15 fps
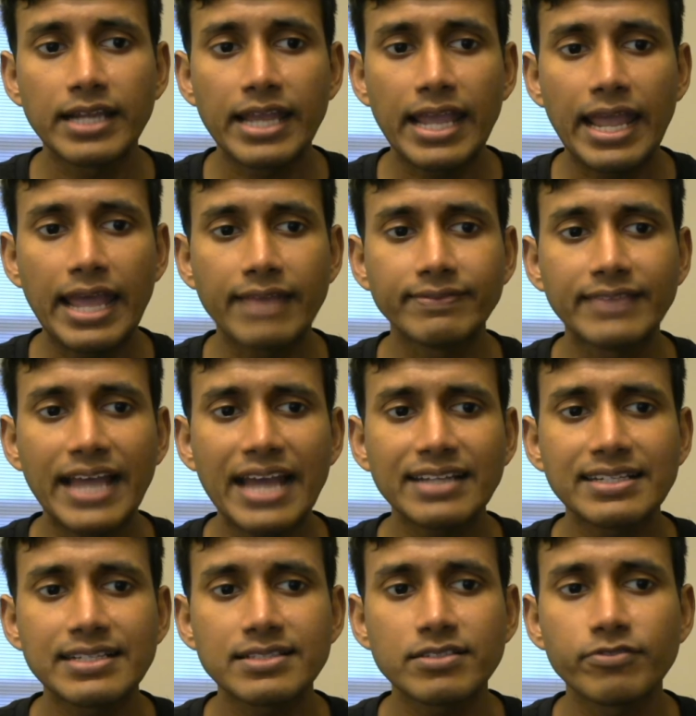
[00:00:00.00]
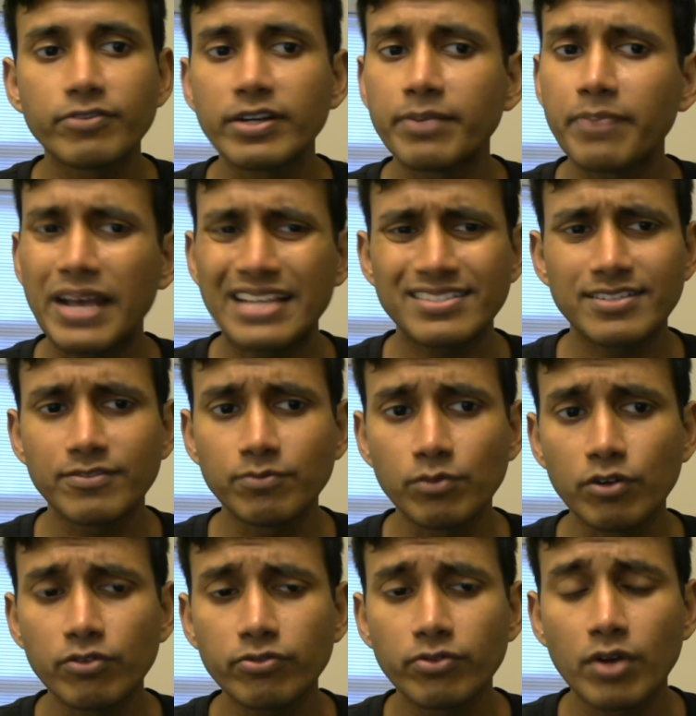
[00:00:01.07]
And that is a very passive
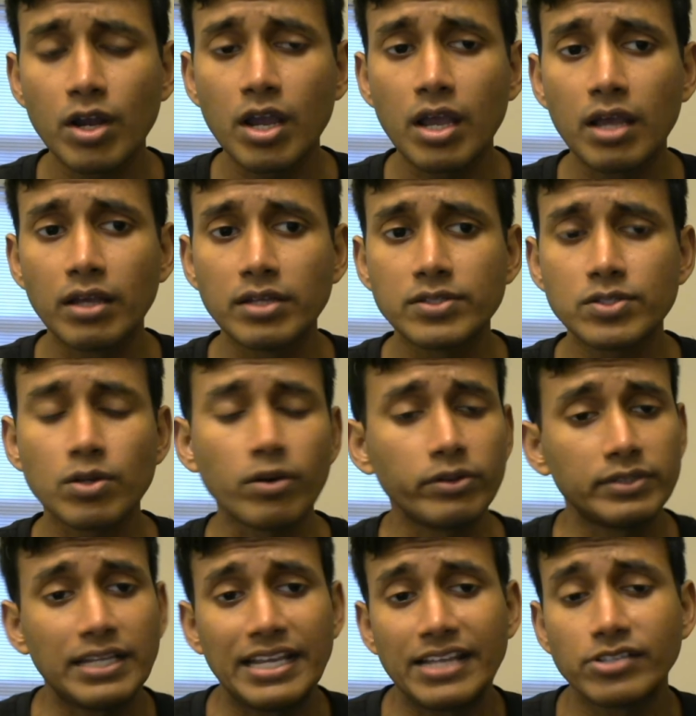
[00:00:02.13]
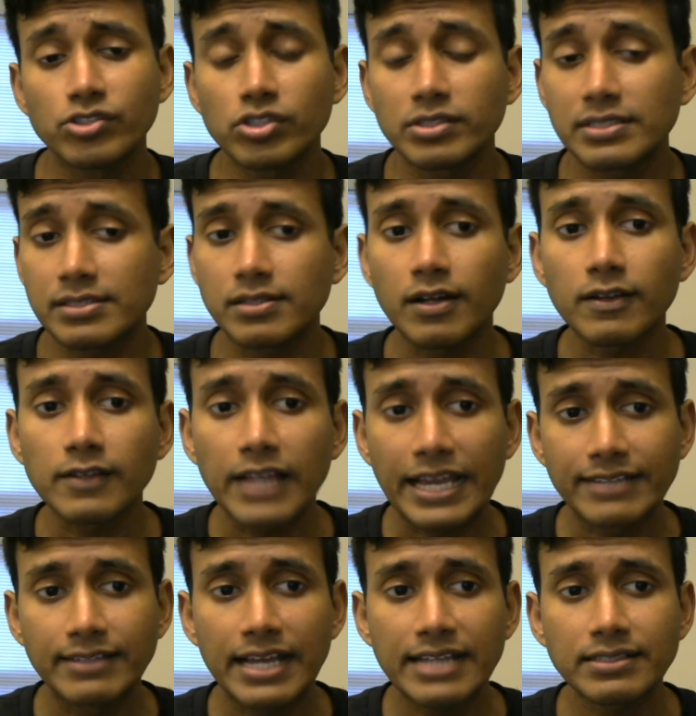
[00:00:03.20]
move. So the engine does not like
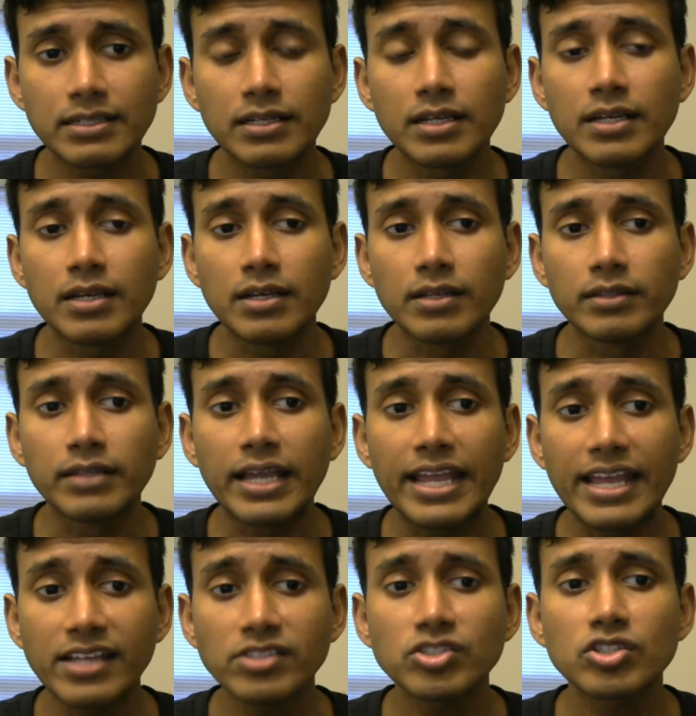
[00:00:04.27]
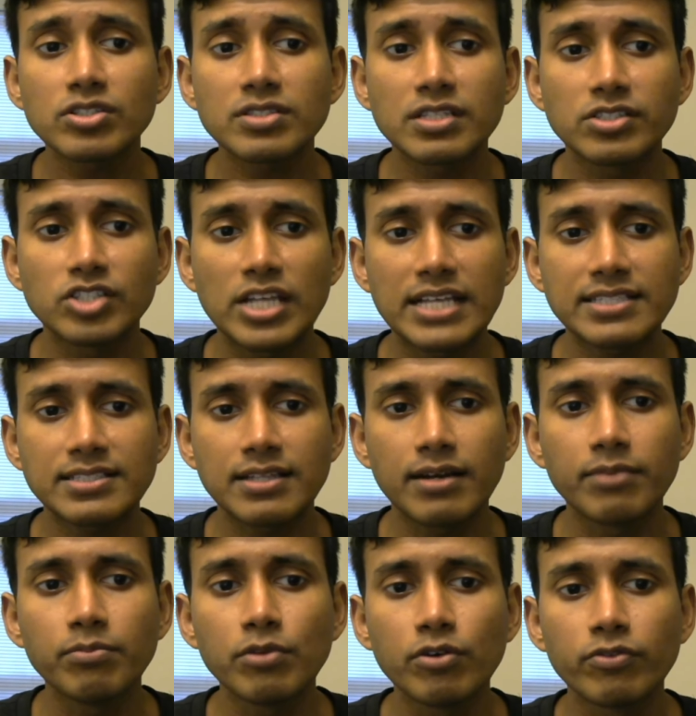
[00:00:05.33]
that. The engine suggests a
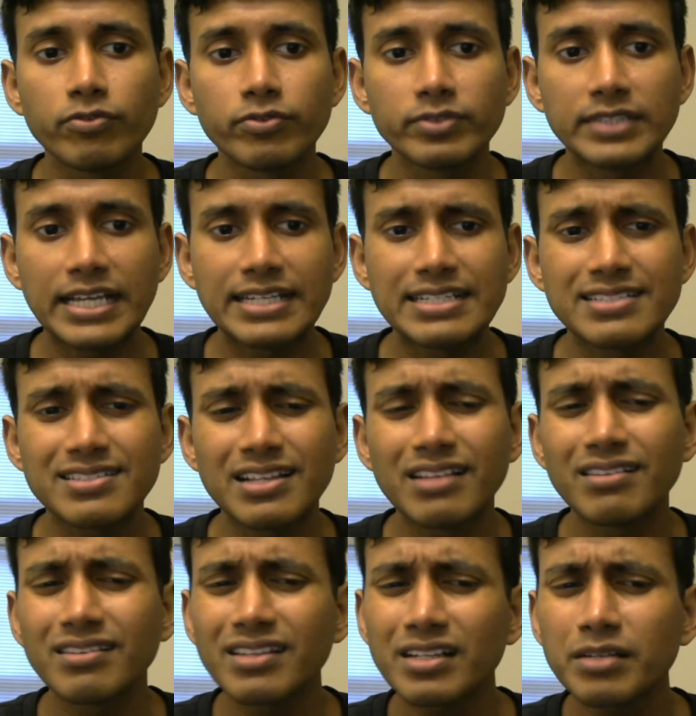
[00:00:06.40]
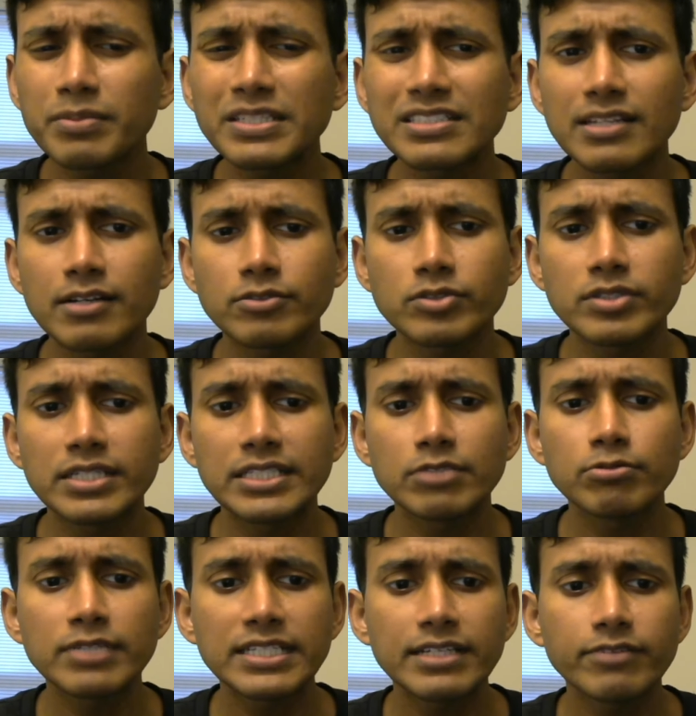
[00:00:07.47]
move that is a little bit
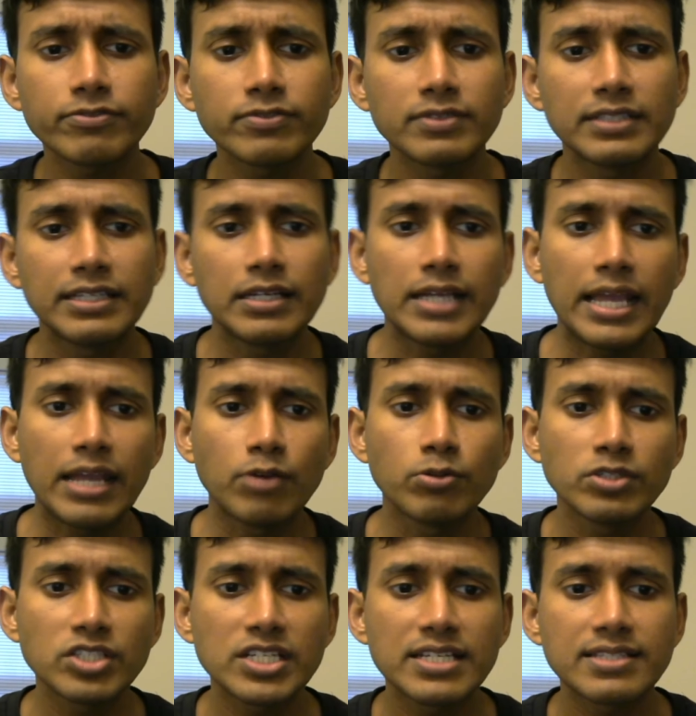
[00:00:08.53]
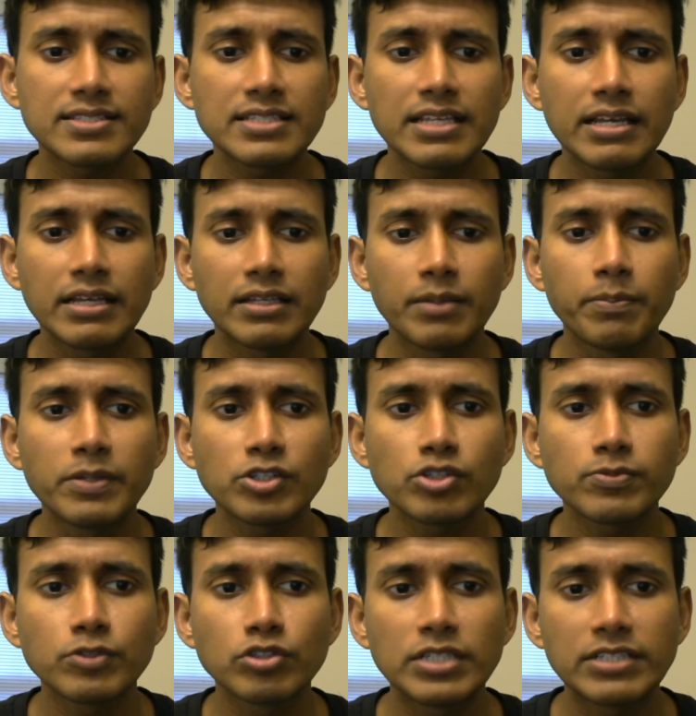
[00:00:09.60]
counterintuitive, which is bishop
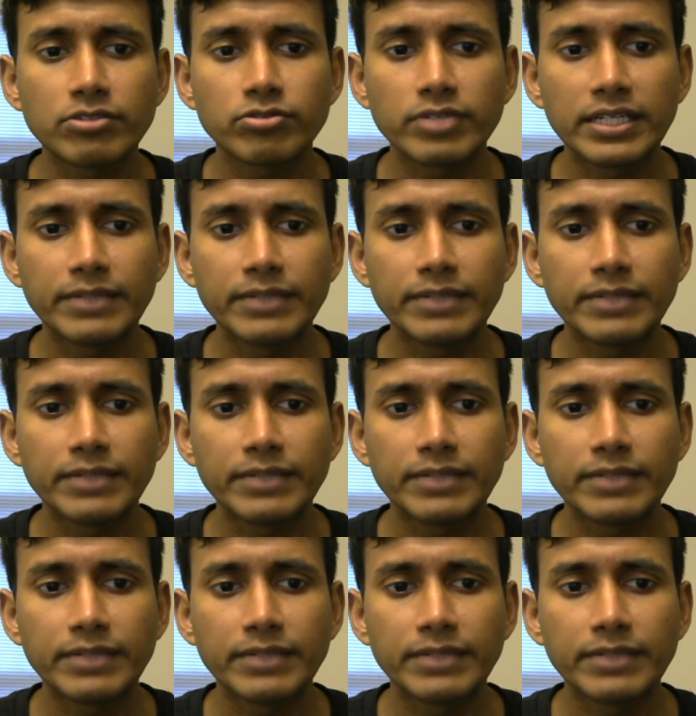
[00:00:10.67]
to d3.